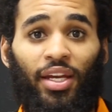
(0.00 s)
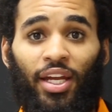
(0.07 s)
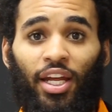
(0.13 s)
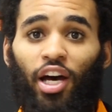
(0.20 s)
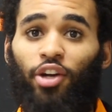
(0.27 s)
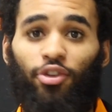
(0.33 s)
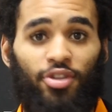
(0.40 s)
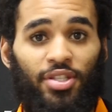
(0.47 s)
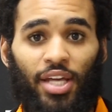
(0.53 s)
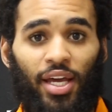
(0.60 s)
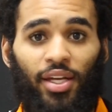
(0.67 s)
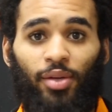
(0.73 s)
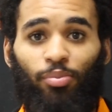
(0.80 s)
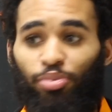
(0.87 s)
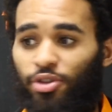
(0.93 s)
and
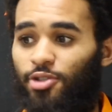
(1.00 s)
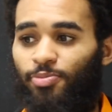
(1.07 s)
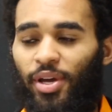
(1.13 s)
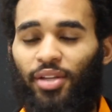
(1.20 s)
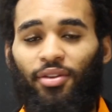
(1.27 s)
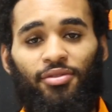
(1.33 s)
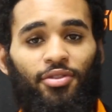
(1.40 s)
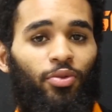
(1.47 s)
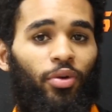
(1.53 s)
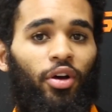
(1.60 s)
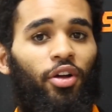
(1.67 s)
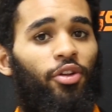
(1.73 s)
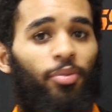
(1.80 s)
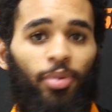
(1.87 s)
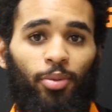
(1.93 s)
understanding perspectives of where
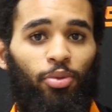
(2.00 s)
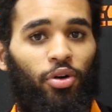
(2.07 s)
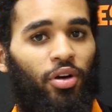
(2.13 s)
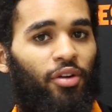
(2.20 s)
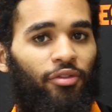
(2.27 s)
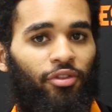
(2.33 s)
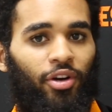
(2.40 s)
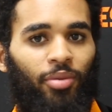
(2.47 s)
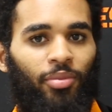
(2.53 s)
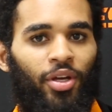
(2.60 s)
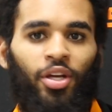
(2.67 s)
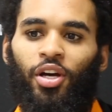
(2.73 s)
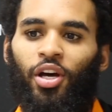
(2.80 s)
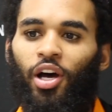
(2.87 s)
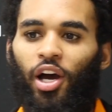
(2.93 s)
other people come from,
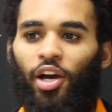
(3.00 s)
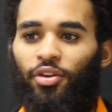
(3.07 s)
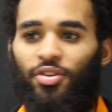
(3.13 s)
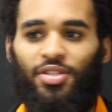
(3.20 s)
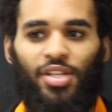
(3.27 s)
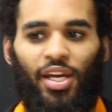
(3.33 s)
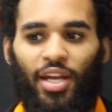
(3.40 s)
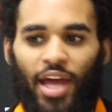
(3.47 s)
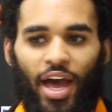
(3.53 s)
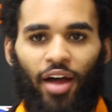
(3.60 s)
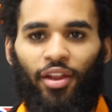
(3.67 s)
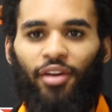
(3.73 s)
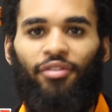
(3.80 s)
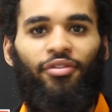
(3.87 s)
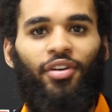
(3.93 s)
understanding how
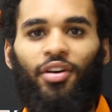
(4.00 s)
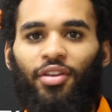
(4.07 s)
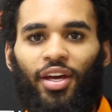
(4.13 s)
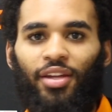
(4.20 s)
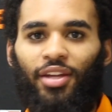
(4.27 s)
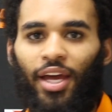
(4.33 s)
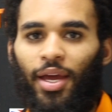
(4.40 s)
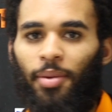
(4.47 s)
they feel that day.